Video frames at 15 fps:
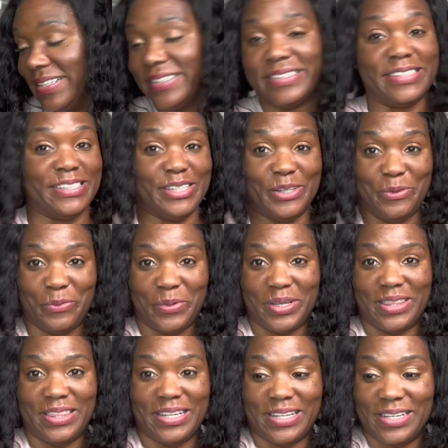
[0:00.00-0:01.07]
deal
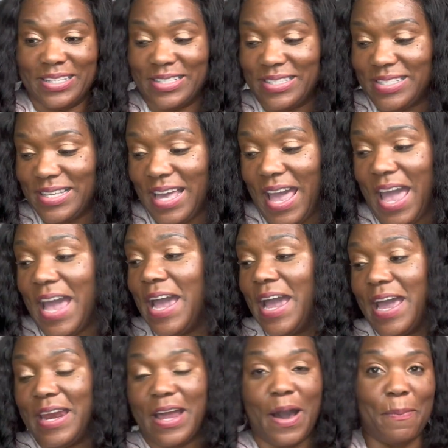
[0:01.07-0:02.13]
with this
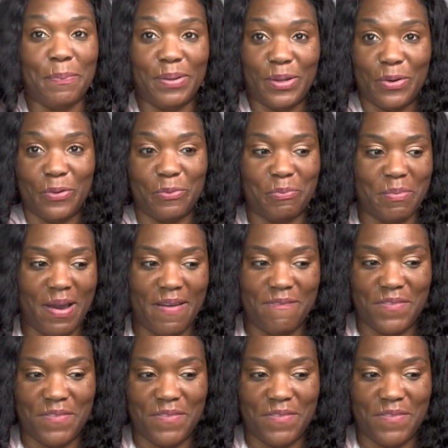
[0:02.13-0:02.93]
and upload my